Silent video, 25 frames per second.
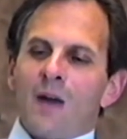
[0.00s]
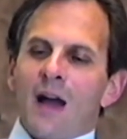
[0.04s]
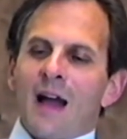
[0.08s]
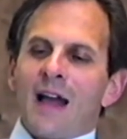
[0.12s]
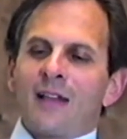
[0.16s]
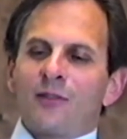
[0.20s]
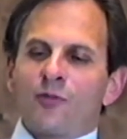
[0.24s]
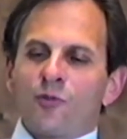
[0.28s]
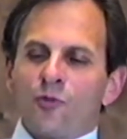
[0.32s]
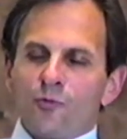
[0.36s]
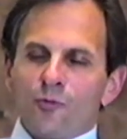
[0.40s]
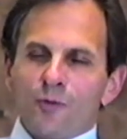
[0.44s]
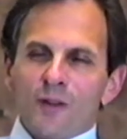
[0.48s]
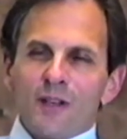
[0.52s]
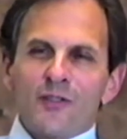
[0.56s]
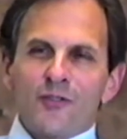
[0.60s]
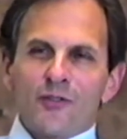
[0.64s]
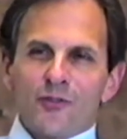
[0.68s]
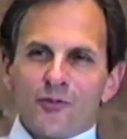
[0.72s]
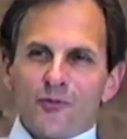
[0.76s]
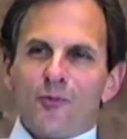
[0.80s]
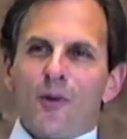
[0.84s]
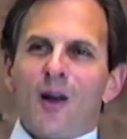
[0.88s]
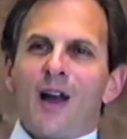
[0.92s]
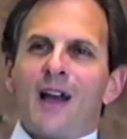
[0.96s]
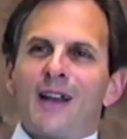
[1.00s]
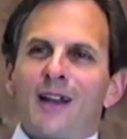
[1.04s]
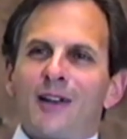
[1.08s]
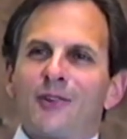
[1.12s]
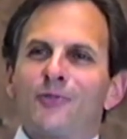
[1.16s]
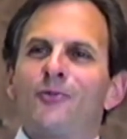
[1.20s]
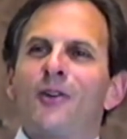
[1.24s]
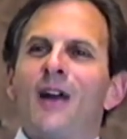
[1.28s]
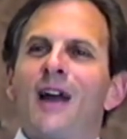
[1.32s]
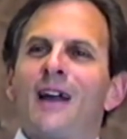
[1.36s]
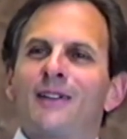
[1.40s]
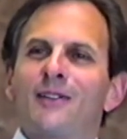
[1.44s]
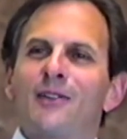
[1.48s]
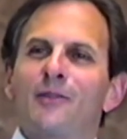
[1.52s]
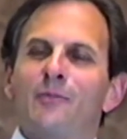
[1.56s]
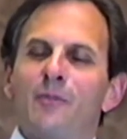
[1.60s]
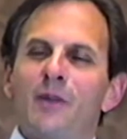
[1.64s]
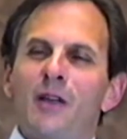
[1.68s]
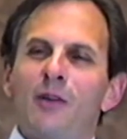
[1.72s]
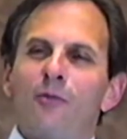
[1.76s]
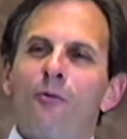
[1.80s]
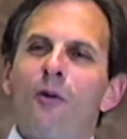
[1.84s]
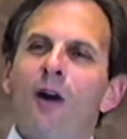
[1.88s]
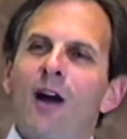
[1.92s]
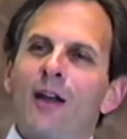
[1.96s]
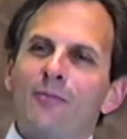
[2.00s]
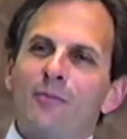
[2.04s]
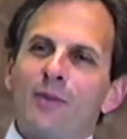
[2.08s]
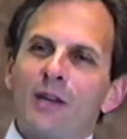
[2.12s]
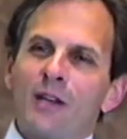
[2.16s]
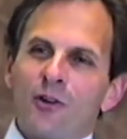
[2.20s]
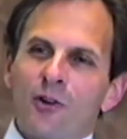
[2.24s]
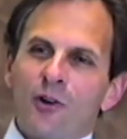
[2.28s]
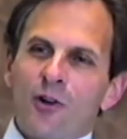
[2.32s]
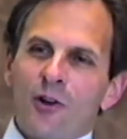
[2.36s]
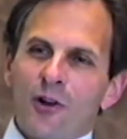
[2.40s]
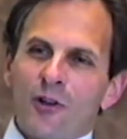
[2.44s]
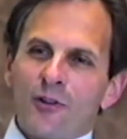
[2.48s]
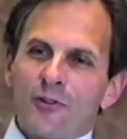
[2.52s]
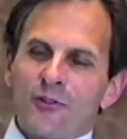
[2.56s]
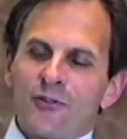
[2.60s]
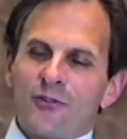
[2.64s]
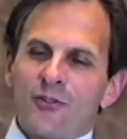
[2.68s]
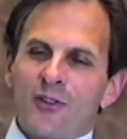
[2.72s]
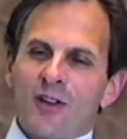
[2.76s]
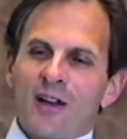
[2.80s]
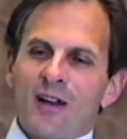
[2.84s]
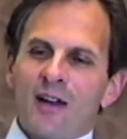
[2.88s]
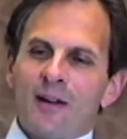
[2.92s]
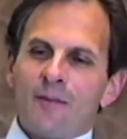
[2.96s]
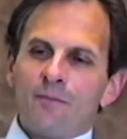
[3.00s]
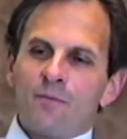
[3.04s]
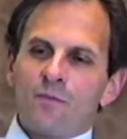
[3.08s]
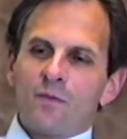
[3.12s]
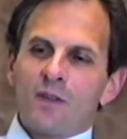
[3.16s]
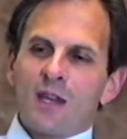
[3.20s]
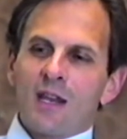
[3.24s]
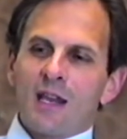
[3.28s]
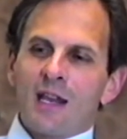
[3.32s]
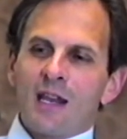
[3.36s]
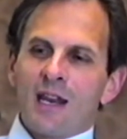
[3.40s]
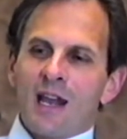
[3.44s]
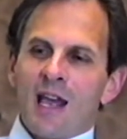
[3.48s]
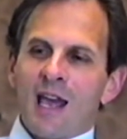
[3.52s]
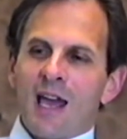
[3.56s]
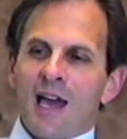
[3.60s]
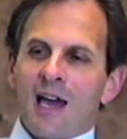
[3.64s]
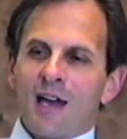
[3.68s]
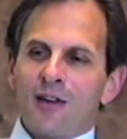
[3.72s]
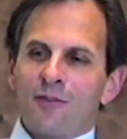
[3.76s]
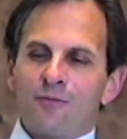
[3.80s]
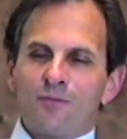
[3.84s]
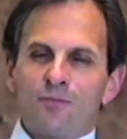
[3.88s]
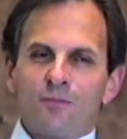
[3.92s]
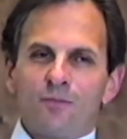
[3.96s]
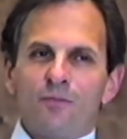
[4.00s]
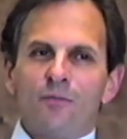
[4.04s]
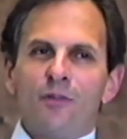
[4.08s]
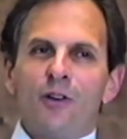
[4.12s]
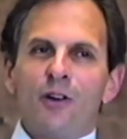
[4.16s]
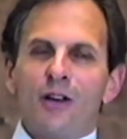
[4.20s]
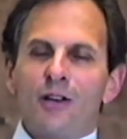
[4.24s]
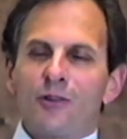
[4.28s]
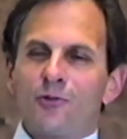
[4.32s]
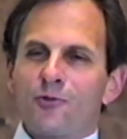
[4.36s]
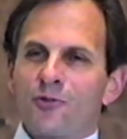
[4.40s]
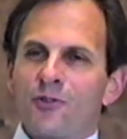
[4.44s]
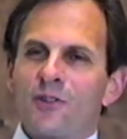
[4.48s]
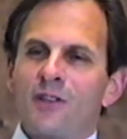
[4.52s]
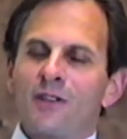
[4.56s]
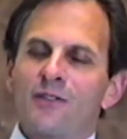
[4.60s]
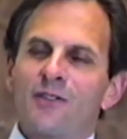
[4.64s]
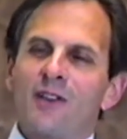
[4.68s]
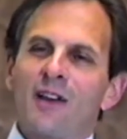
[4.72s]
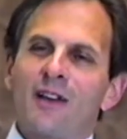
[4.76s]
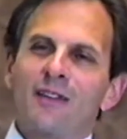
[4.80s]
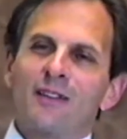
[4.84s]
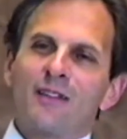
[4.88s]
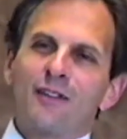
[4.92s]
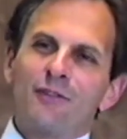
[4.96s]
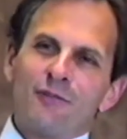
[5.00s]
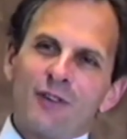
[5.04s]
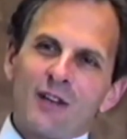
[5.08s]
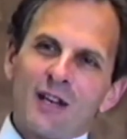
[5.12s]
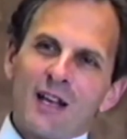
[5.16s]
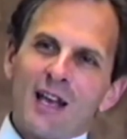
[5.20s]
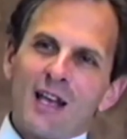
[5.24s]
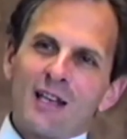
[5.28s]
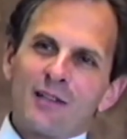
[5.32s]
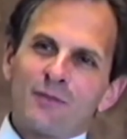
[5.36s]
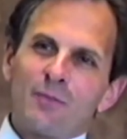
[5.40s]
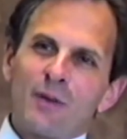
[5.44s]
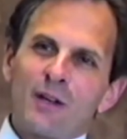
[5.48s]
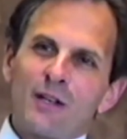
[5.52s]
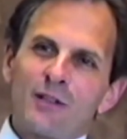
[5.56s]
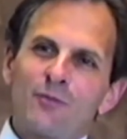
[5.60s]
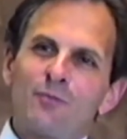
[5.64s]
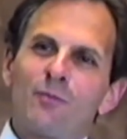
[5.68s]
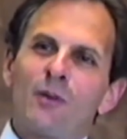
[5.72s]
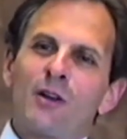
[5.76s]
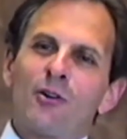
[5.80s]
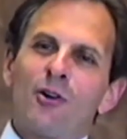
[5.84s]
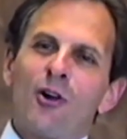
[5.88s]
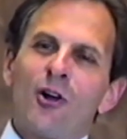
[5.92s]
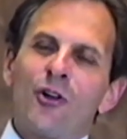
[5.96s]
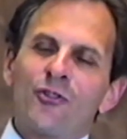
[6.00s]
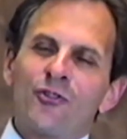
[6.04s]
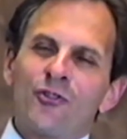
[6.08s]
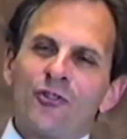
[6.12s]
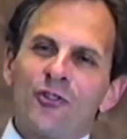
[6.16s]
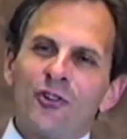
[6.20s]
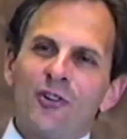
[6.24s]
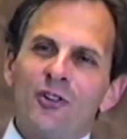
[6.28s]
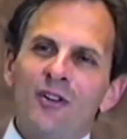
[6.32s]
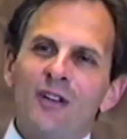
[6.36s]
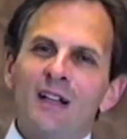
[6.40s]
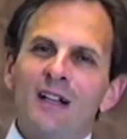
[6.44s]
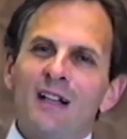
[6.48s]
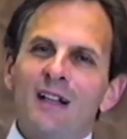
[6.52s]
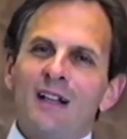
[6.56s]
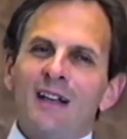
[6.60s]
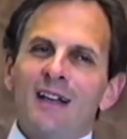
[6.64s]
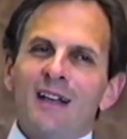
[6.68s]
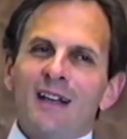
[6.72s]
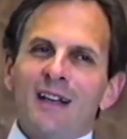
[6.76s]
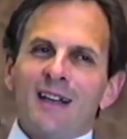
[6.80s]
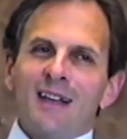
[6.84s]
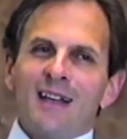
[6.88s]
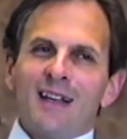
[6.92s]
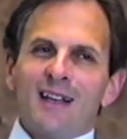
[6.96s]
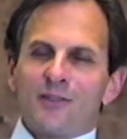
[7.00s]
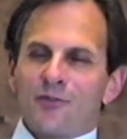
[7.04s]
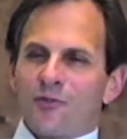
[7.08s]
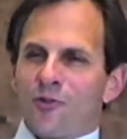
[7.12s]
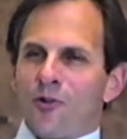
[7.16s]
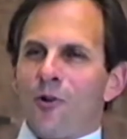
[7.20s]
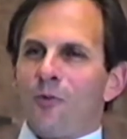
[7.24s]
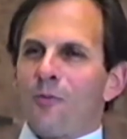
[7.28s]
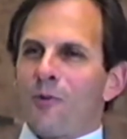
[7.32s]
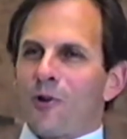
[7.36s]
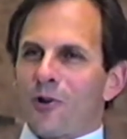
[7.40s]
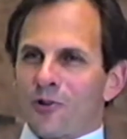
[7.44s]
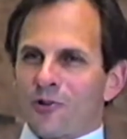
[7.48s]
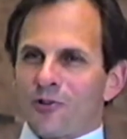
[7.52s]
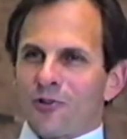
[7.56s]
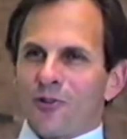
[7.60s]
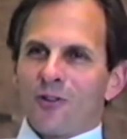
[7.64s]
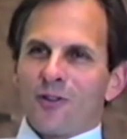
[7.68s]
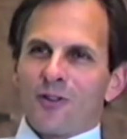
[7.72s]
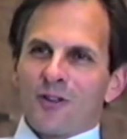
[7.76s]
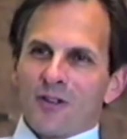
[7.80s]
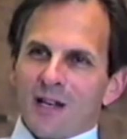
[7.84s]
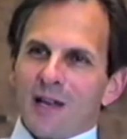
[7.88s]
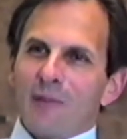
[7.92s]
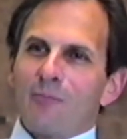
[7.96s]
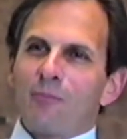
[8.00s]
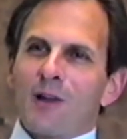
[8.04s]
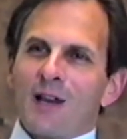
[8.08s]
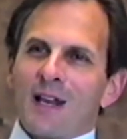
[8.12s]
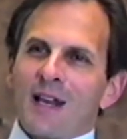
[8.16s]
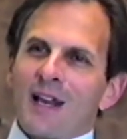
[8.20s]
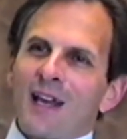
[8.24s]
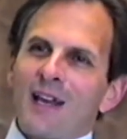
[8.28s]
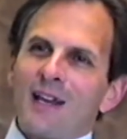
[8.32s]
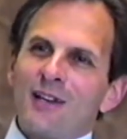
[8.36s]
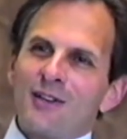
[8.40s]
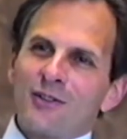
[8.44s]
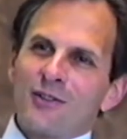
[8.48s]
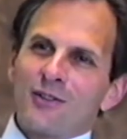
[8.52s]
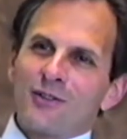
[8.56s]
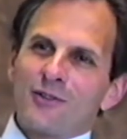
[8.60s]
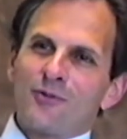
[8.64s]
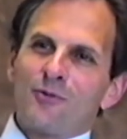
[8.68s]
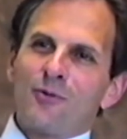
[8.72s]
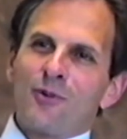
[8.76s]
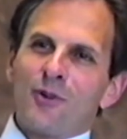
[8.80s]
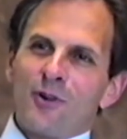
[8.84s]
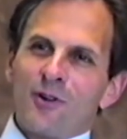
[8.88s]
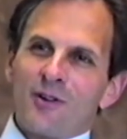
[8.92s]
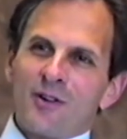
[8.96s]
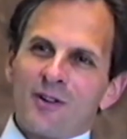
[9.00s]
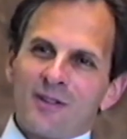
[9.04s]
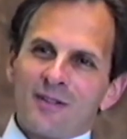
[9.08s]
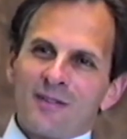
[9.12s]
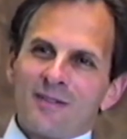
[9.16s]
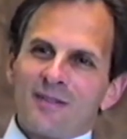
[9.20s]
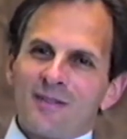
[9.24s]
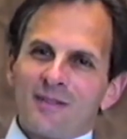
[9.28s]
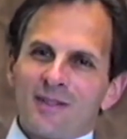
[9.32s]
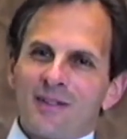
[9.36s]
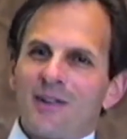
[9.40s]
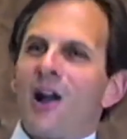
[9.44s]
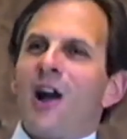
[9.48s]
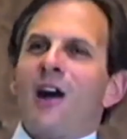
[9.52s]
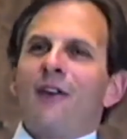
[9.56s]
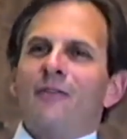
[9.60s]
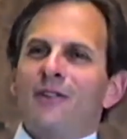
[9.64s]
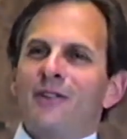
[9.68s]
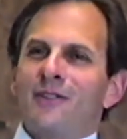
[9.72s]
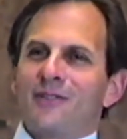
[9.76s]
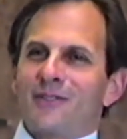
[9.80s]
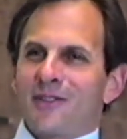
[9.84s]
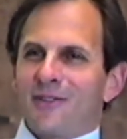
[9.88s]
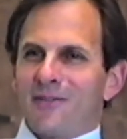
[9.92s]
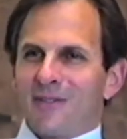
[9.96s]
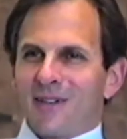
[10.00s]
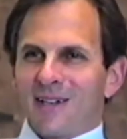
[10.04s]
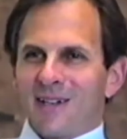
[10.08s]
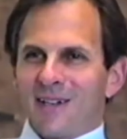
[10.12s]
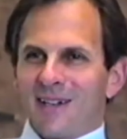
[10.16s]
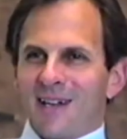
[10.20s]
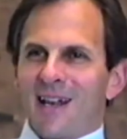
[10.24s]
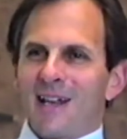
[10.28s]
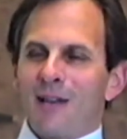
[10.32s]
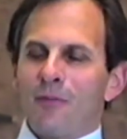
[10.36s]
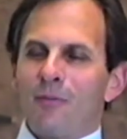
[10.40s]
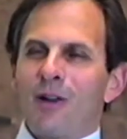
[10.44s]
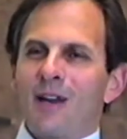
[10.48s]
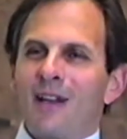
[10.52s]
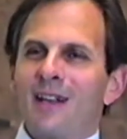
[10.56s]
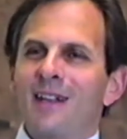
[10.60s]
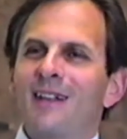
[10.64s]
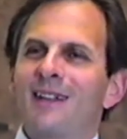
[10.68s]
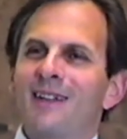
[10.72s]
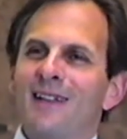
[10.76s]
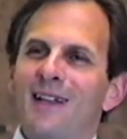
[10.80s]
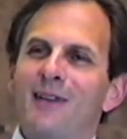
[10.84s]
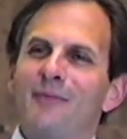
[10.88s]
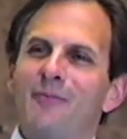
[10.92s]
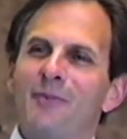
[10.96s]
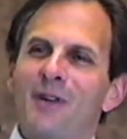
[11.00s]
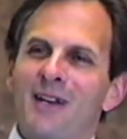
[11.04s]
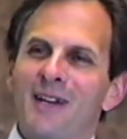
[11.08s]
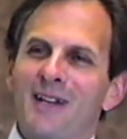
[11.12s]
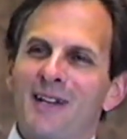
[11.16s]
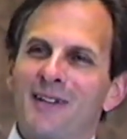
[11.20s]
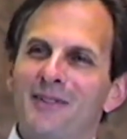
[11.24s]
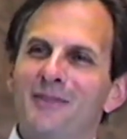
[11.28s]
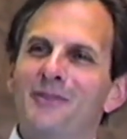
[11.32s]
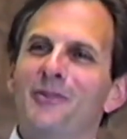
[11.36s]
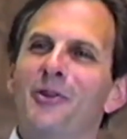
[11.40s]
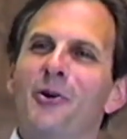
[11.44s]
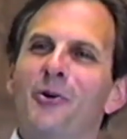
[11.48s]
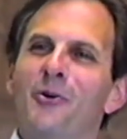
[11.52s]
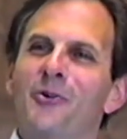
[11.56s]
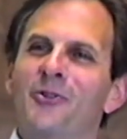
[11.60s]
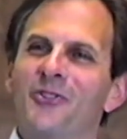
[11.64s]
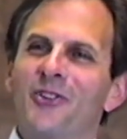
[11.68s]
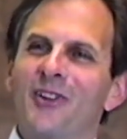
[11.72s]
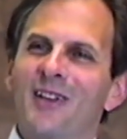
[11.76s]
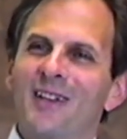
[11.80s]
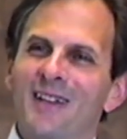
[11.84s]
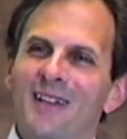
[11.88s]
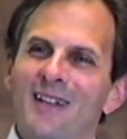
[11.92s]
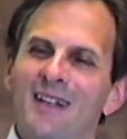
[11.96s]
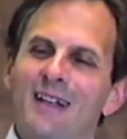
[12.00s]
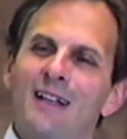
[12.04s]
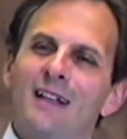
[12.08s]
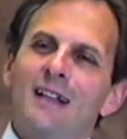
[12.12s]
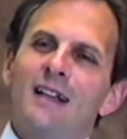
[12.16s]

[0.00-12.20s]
had two reasons why it attracted me. One, because it had very interesting scientific aspects, but also its commercial implications were obvious. I mean, anybody knows it.